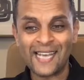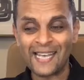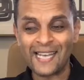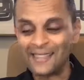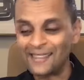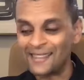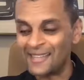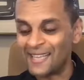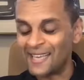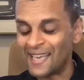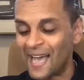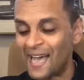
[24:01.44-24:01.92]

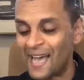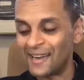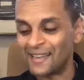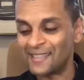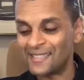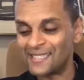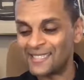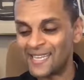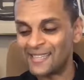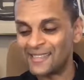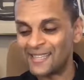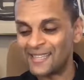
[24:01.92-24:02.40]
out of
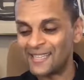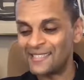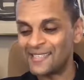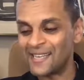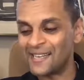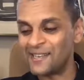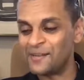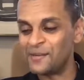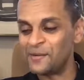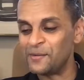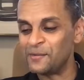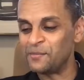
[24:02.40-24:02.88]
the 10 things
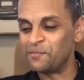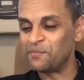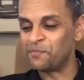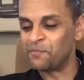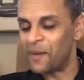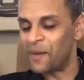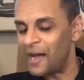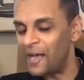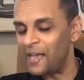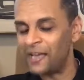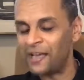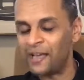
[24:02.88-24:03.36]
that you
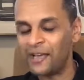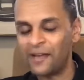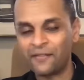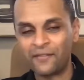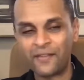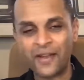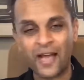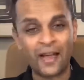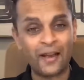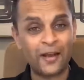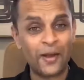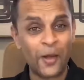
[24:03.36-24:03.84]
might
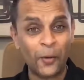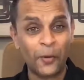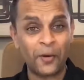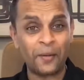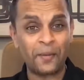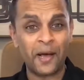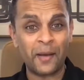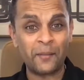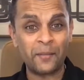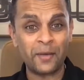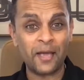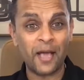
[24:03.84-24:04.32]
have not known
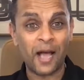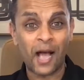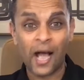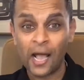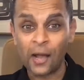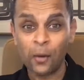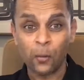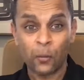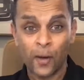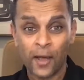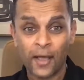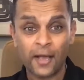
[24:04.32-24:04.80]
about me,
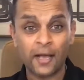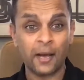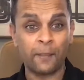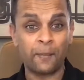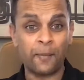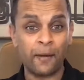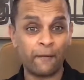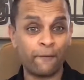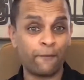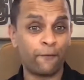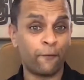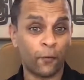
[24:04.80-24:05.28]
I wake
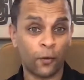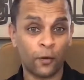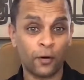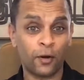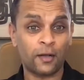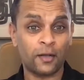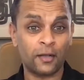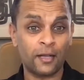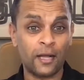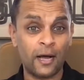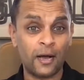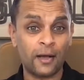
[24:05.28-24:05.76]
up at 4
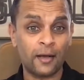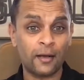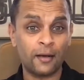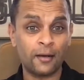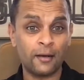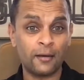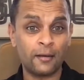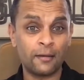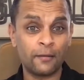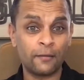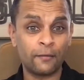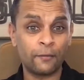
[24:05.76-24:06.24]
o'clock,
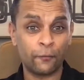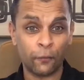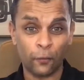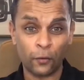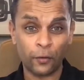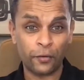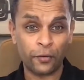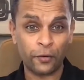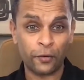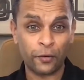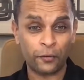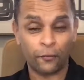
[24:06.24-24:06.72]

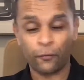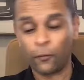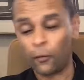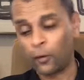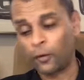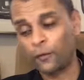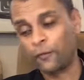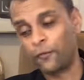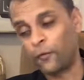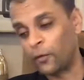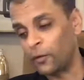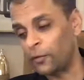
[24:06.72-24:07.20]
4 or
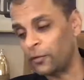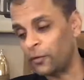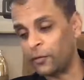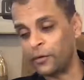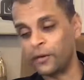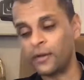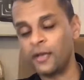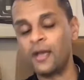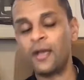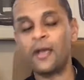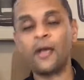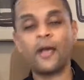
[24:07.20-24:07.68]

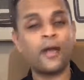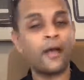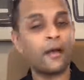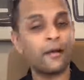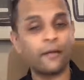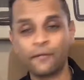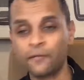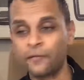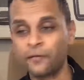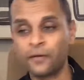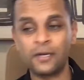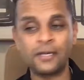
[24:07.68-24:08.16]
4:30
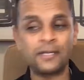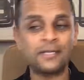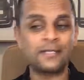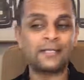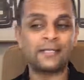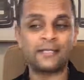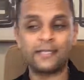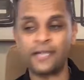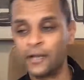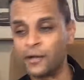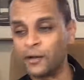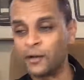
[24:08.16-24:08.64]
every
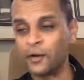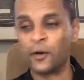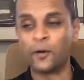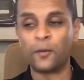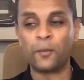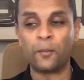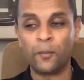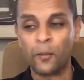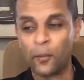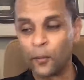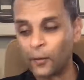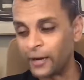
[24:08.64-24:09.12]
single
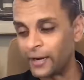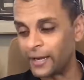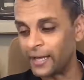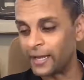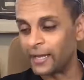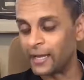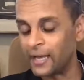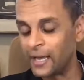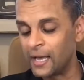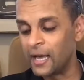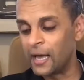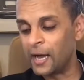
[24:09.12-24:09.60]

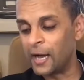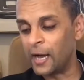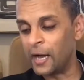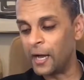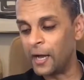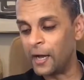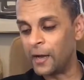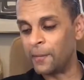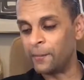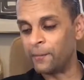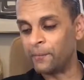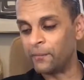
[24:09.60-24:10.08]
morning.
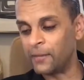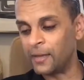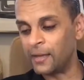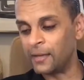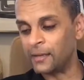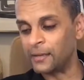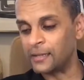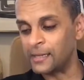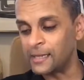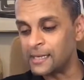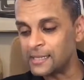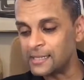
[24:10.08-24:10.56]

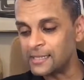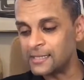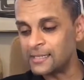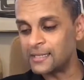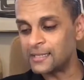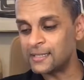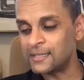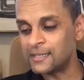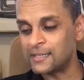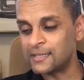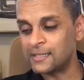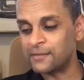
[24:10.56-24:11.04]
At
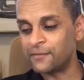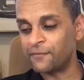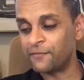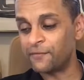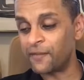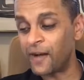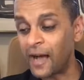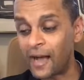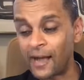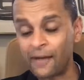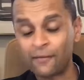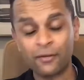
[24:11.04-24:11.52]
least
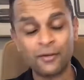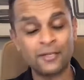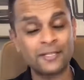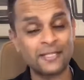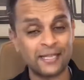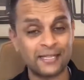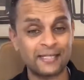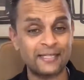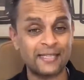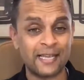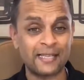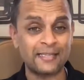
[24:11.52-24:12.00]
5 or
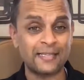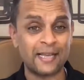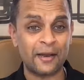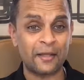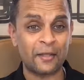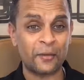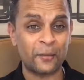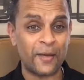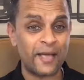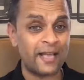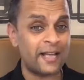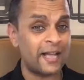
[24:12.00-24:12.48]
6 days out
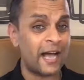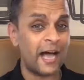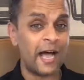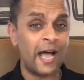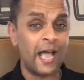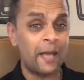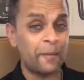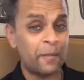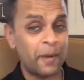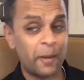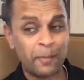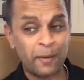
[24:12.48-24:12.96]
of the week,
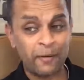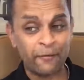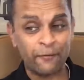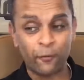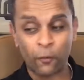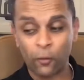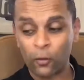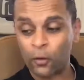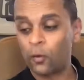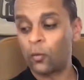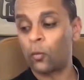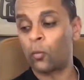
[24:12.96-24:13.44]
I am up at
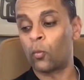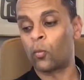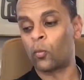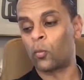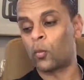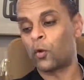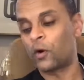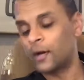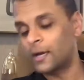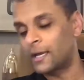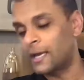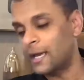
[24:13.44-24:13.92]
4
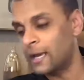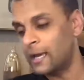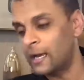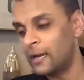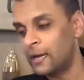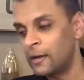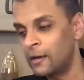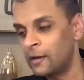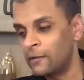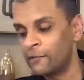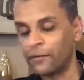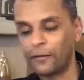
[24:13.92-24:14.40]

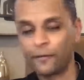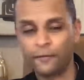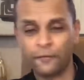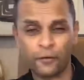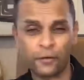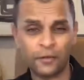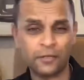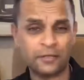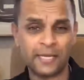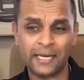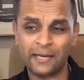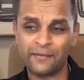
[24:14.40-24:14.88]
working for the
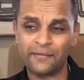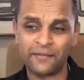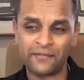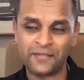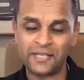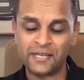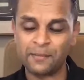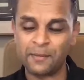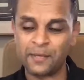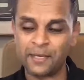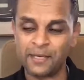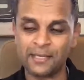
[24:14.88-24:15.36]
first
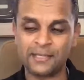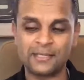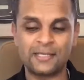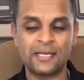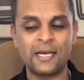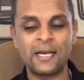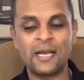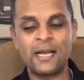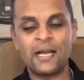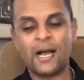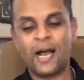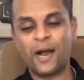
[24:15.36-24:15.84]
15 minutes.
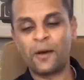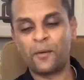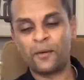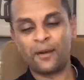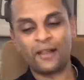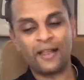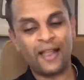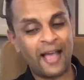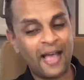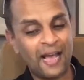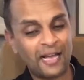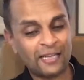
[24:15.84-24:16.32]
I
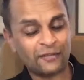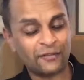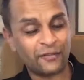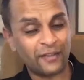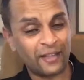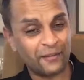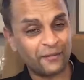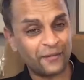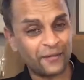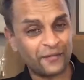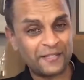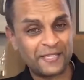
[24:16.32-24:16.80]
relax
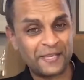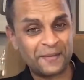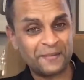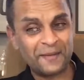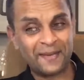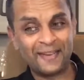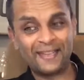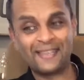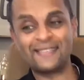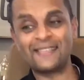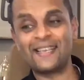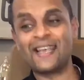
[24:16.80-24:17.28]
for 15
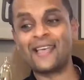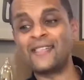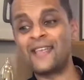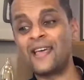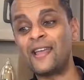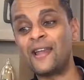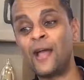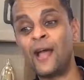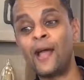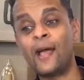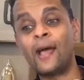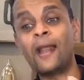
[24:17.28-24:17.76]
minutes and
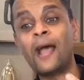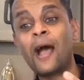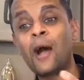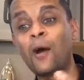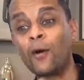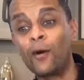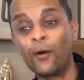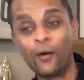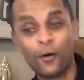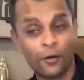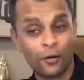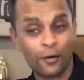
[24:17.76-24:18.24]
then head
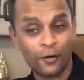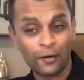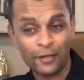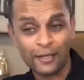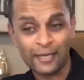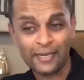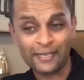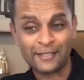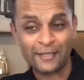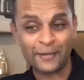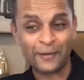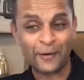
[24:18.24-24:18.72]
out
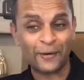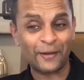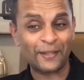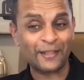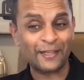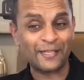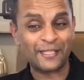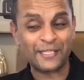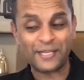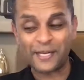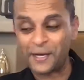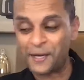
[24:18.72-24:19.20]
early to go to
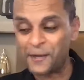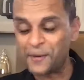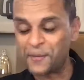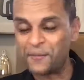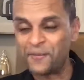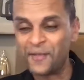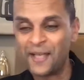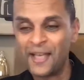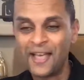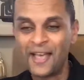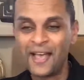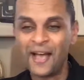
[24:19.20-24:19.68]
the
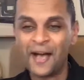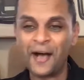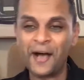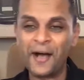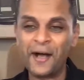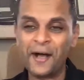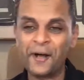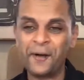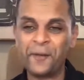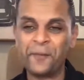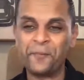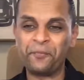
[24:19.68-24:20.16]
gym.
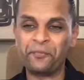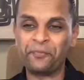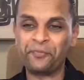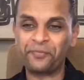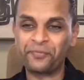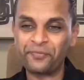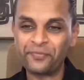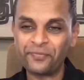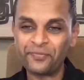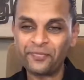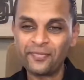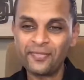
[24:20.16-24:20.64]

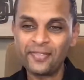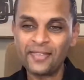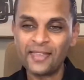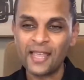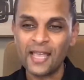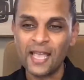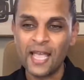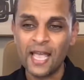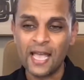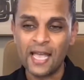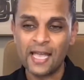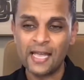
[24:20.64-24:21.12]

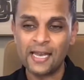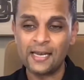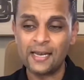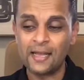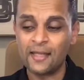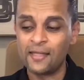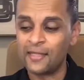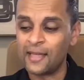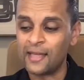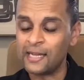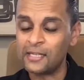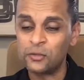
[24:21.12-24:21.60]
And
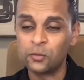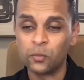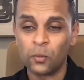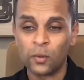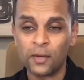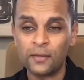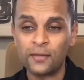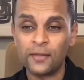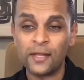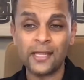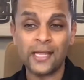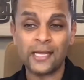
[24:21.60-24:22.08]
that's
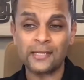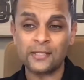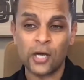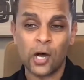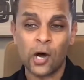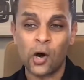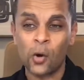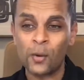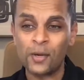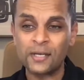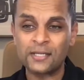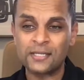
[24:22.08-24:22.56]
one thing that's
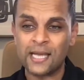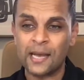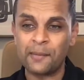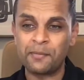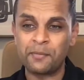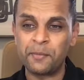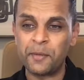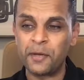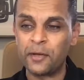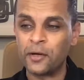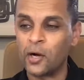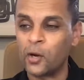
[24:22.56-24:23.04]
always
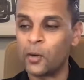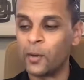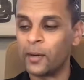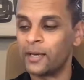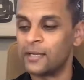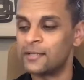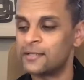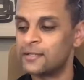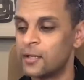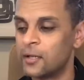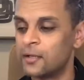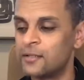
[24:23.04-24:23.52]
kept me
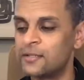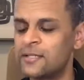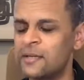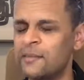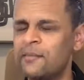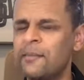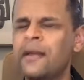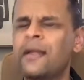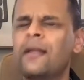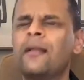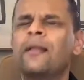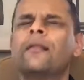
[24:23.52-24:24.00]
going.
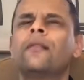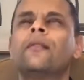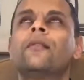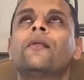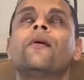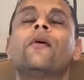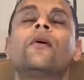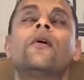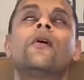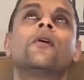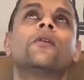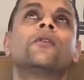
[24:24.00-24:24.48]
Somebody
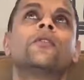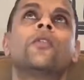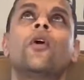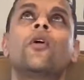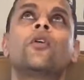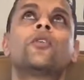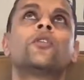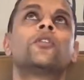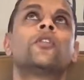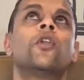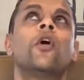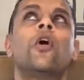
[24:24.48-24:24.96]

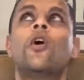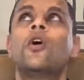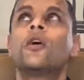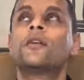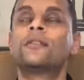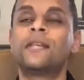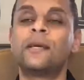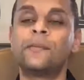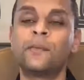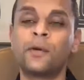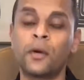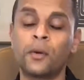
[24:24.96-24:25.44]
long
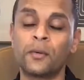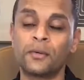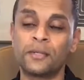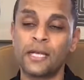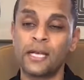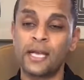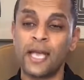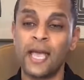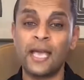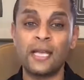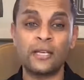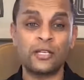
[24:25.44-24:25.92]
time ago was
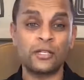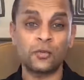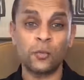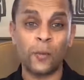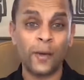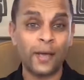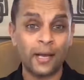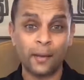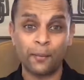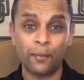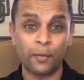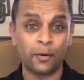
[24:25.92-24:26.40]
like, hey, just
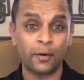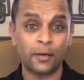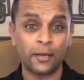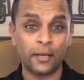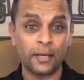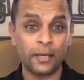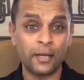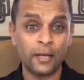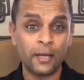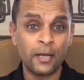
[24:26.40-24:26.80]
wake up early.